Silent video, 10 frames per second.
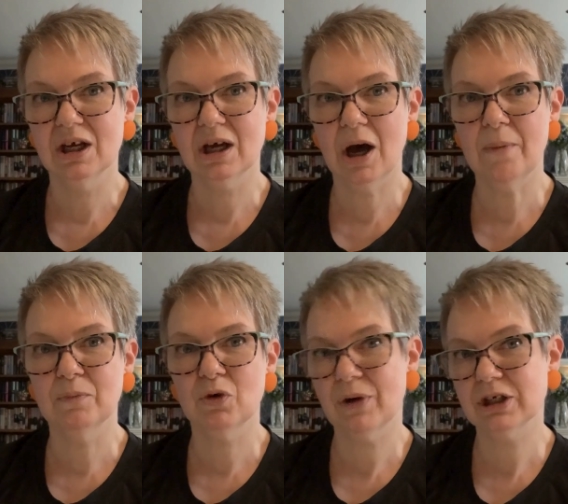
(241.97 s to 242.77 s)
come
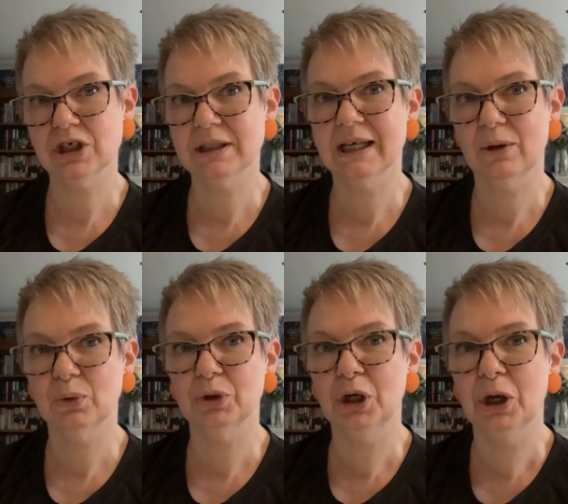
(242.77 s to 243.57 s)
crashing down
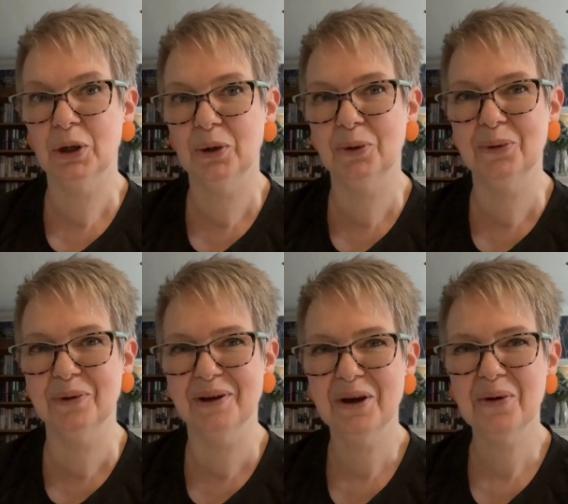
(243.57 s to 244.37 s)
on you
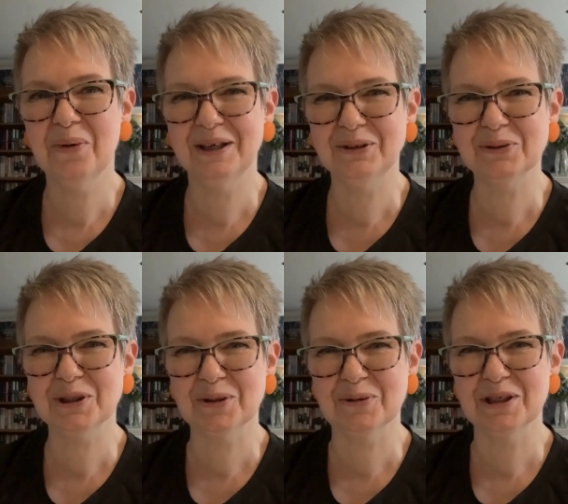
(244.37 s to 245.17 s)
when you're
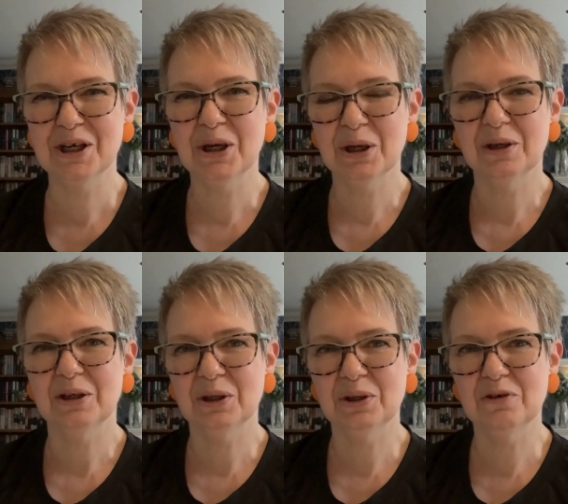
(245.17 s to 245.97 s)
told
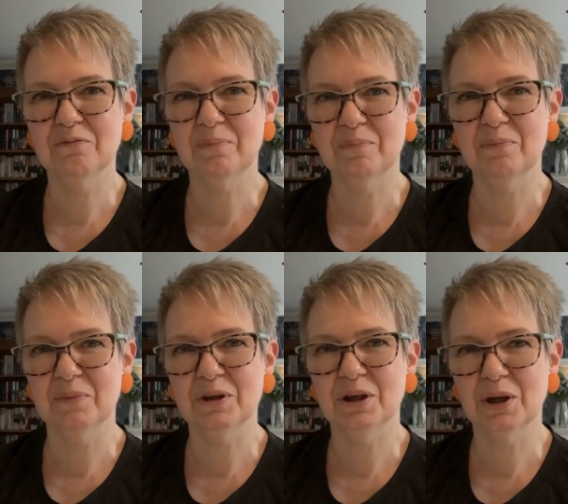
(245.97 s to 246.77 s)
you've
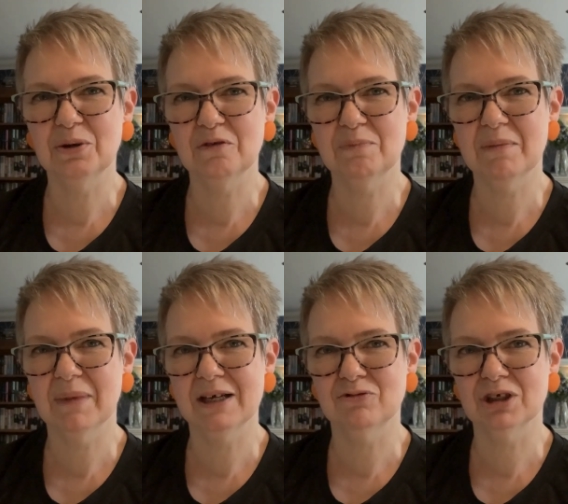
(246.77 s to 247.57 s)
been
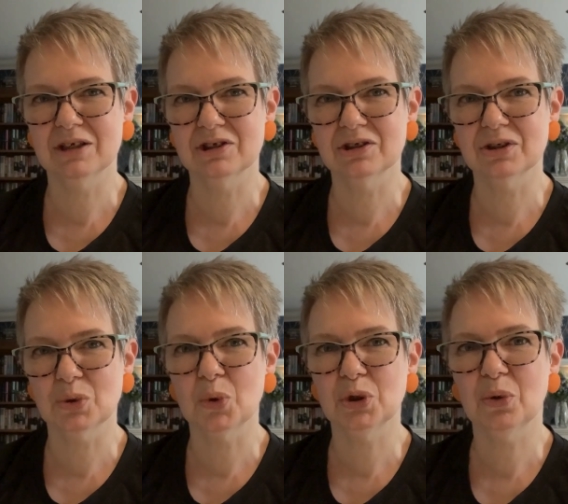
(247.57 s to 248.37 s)
made redundant
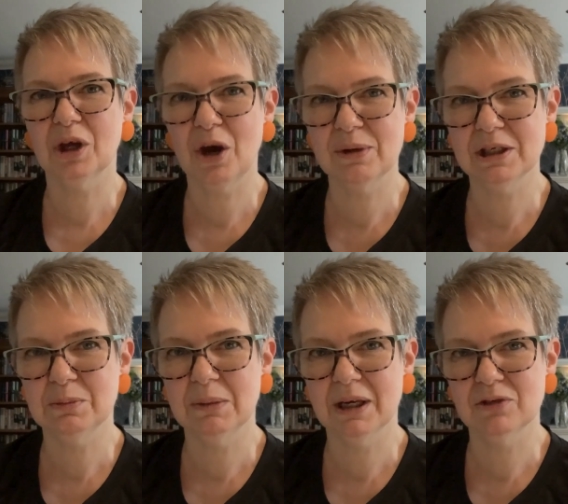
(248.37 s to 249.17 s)
or you're going to
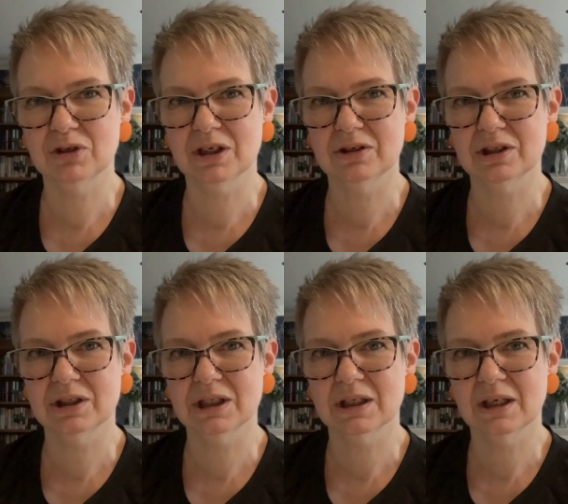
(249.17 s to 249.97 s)
be made redundant.